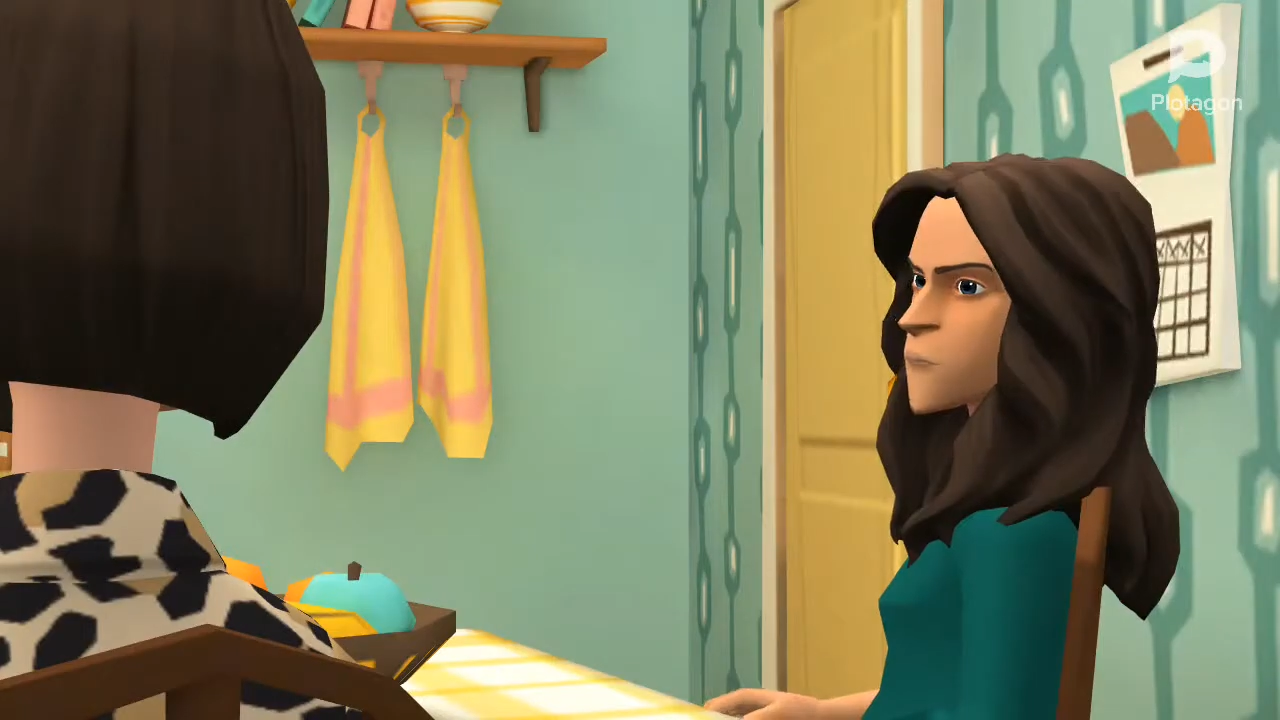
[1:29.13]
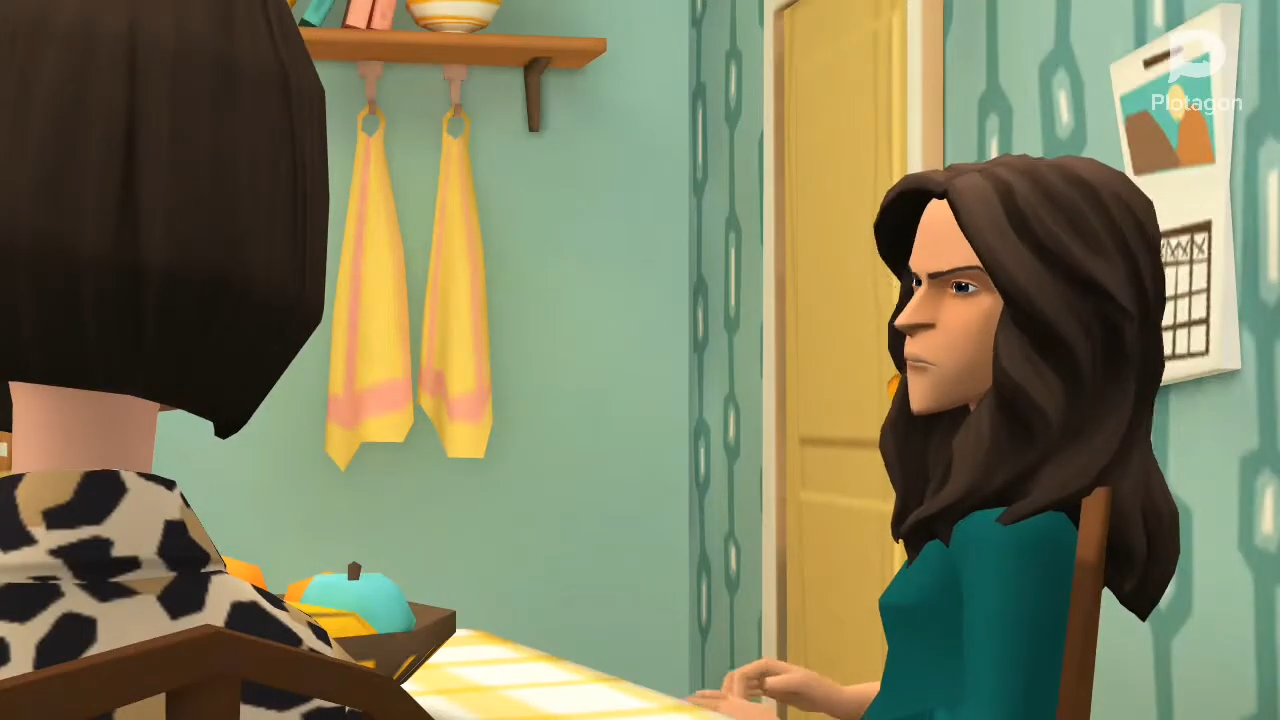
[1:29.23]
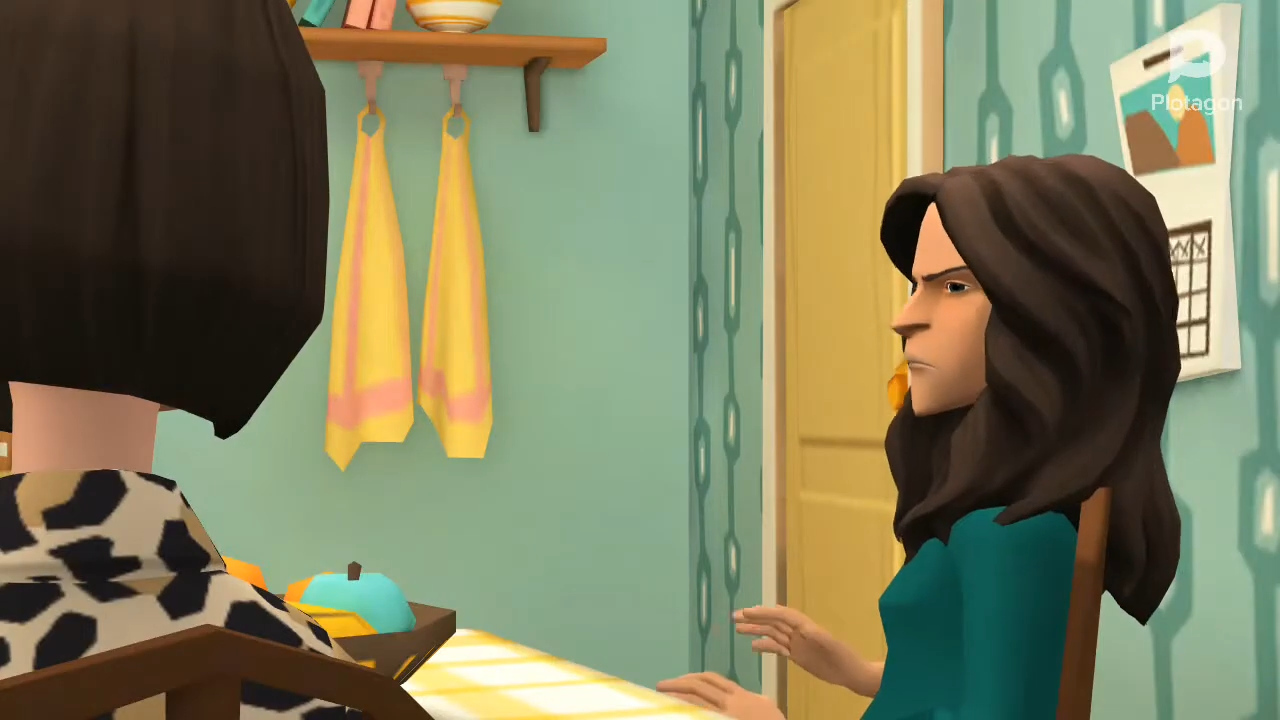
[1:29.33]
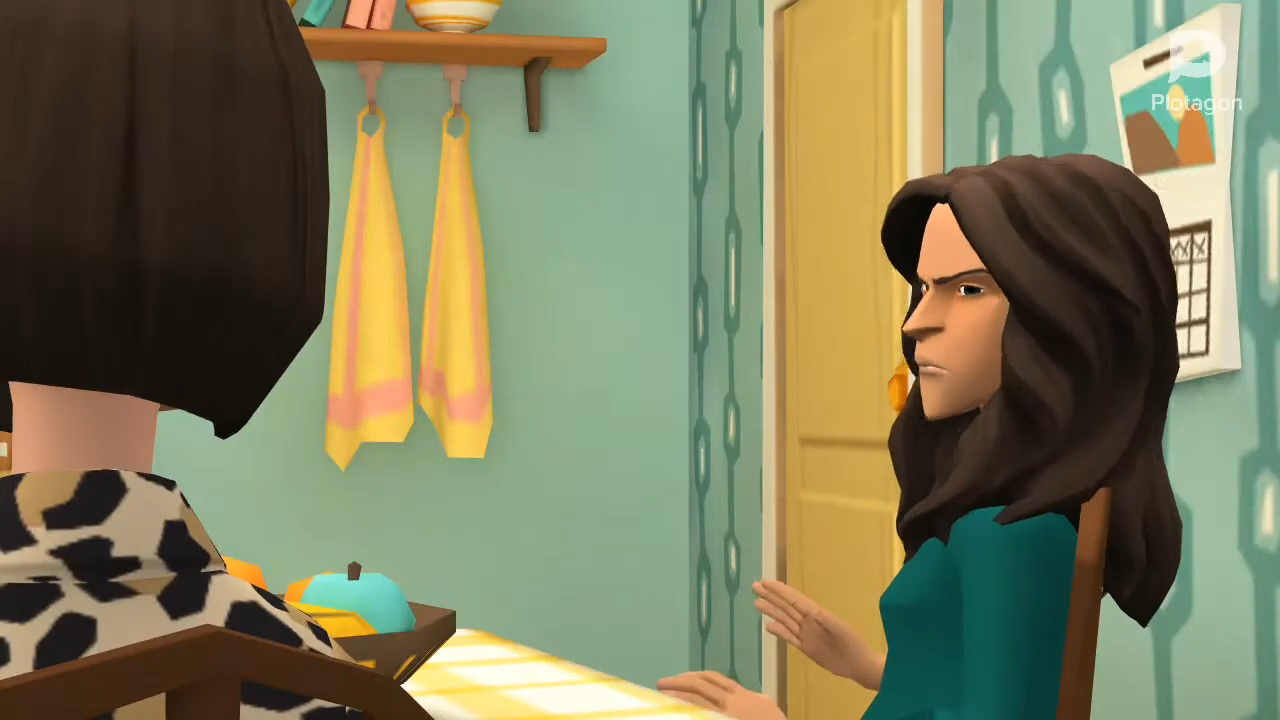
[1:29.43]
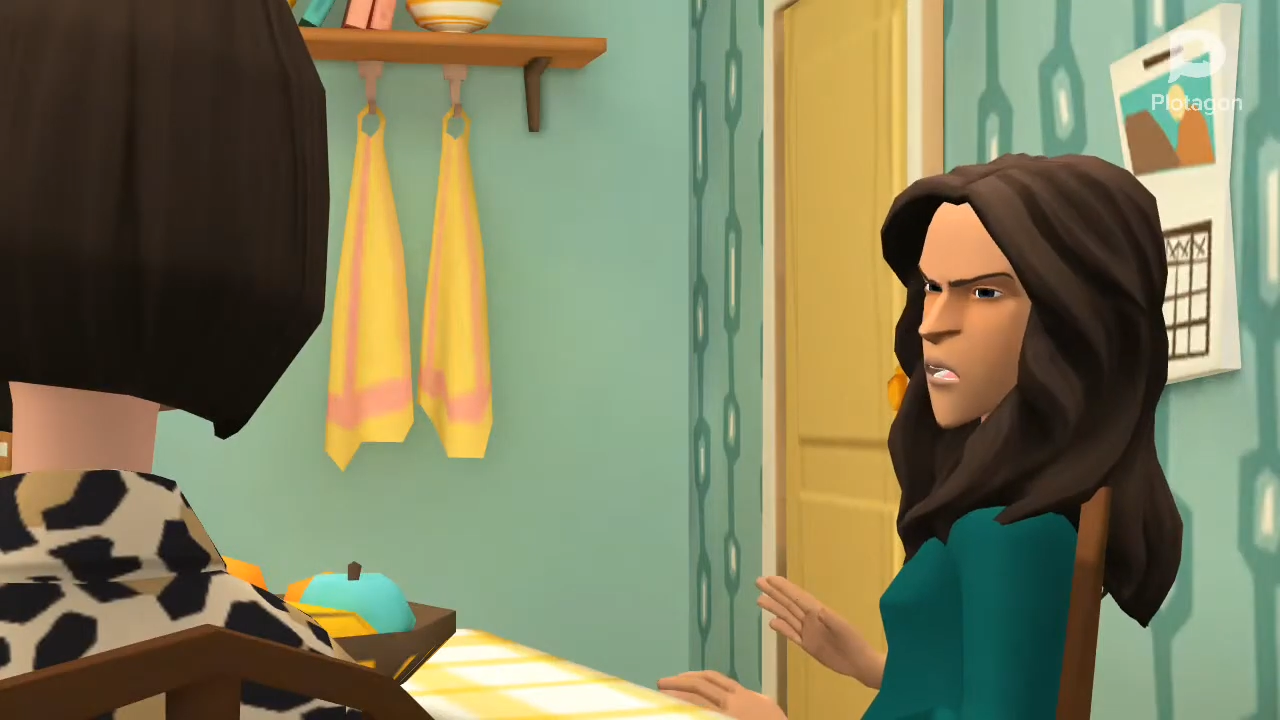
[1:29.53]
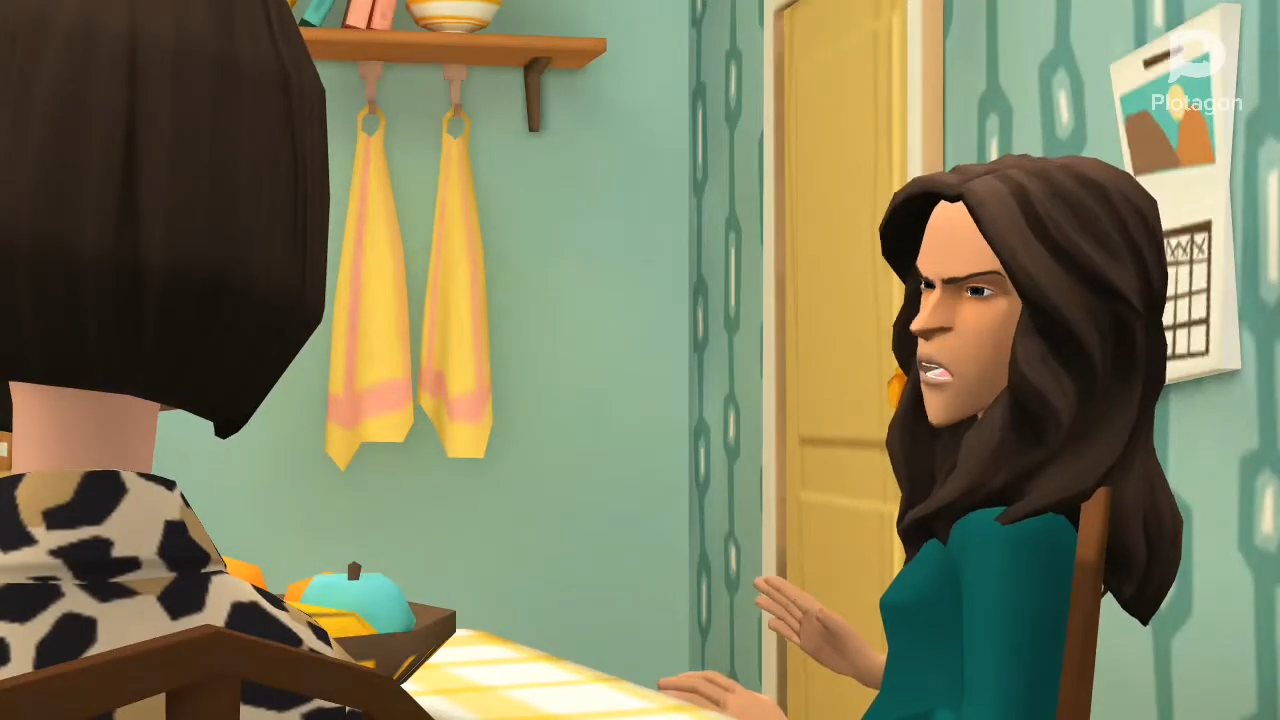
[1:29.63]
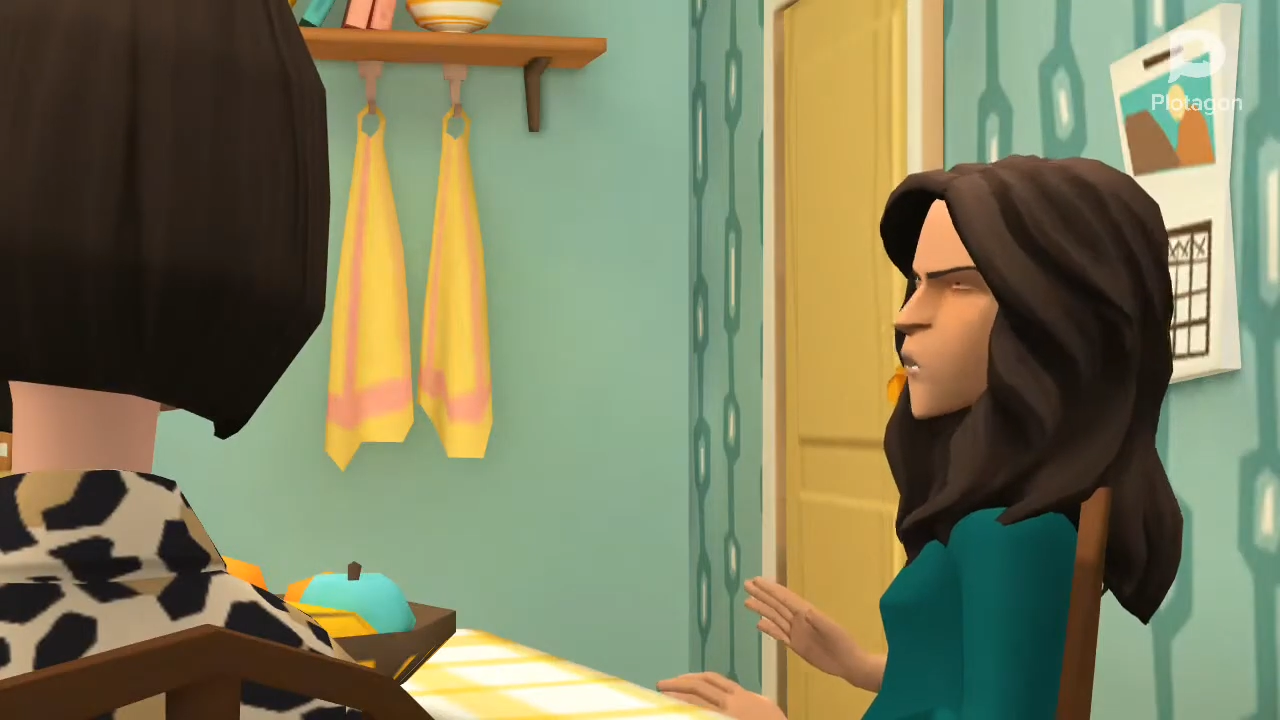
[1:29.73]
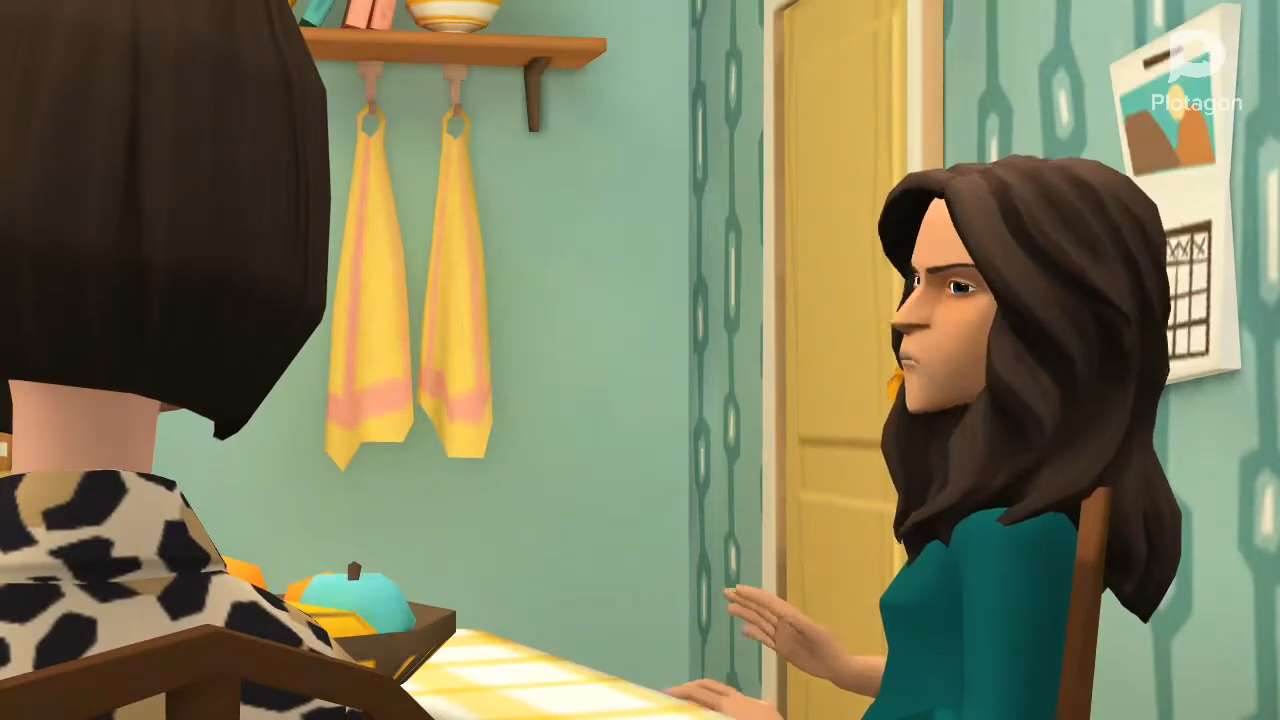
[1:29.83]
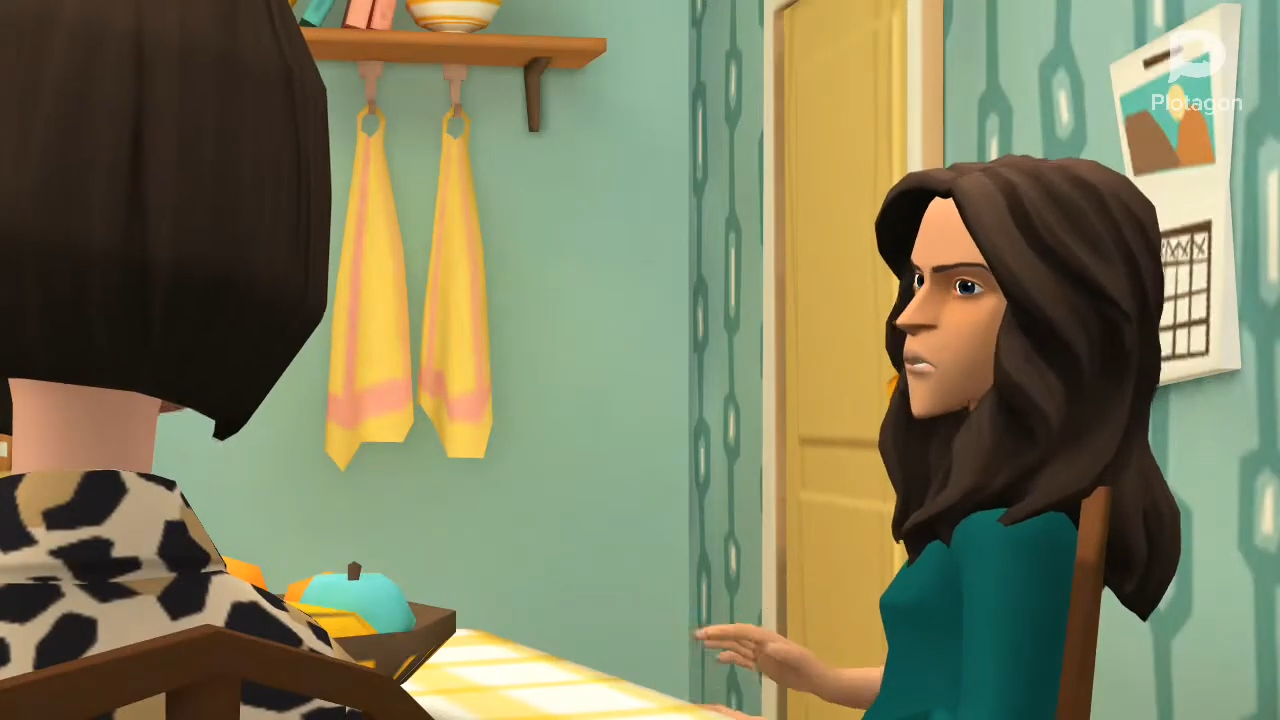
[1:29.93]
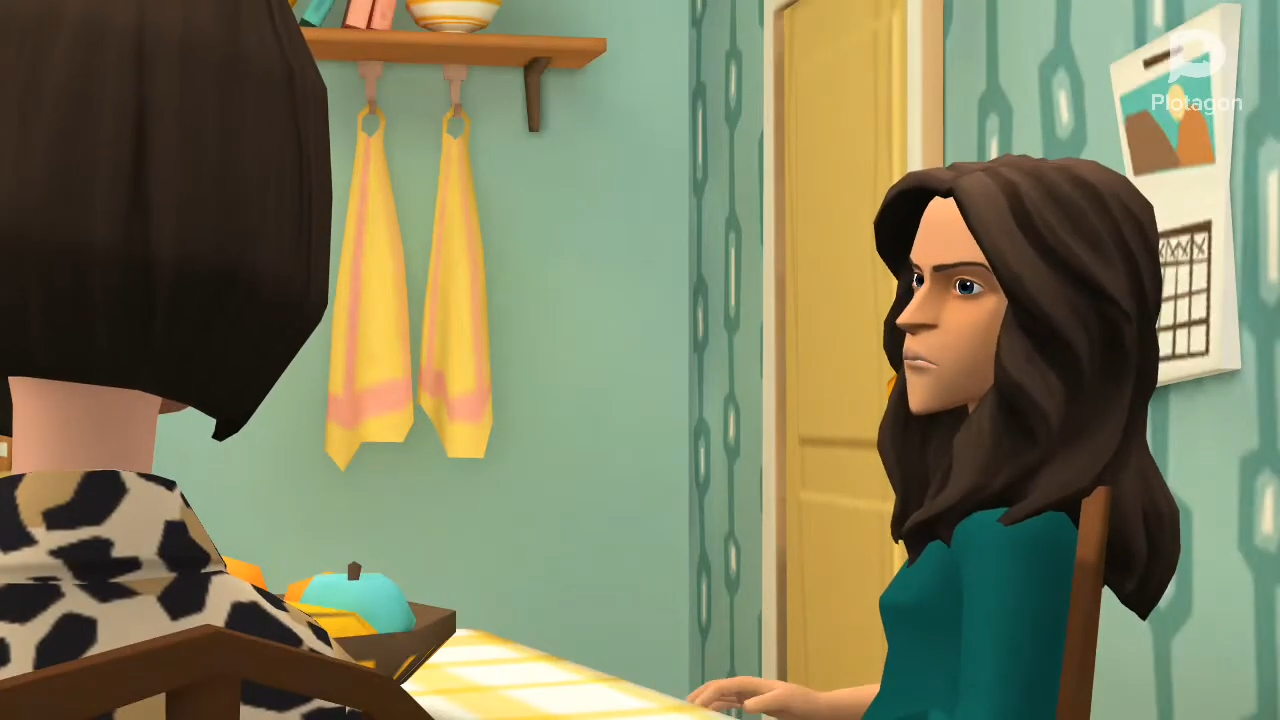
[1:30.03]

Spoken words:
But Mom,